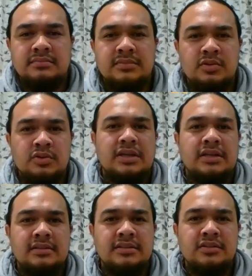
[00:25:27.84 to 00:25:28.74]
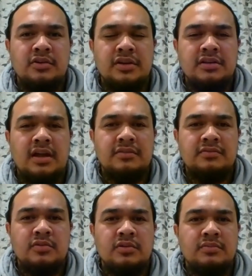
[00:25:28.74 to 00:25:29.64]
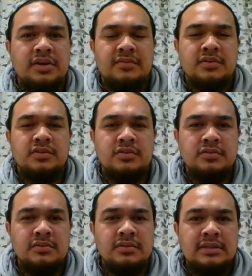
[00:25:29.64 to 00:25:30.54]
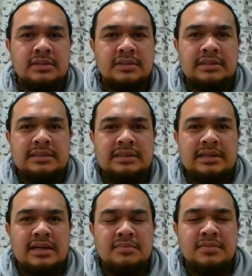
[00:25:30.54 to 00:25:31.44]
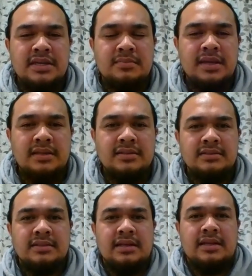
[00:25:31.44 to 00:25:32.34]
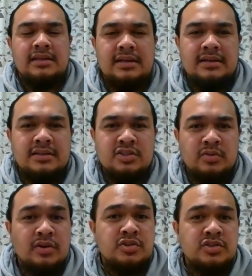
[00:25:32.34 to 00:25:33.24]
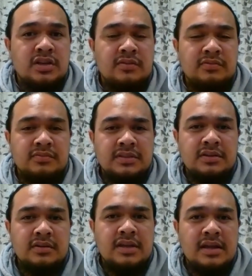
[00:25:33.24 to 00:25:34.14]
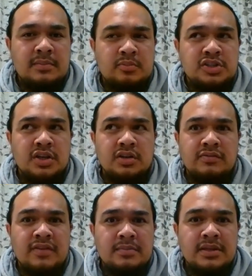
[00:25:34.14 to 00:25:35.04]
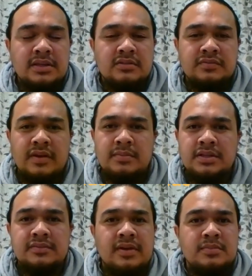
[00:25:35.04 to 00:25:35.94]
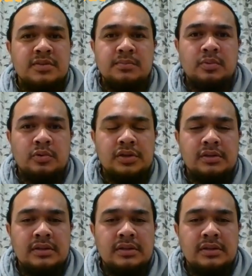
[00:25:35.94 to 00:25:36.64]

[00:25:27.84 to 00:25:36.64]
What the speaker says: look at it, you know, in life or whatever you do. Yeah, man, and surround yourself. You know, appreciate your family. Family's important.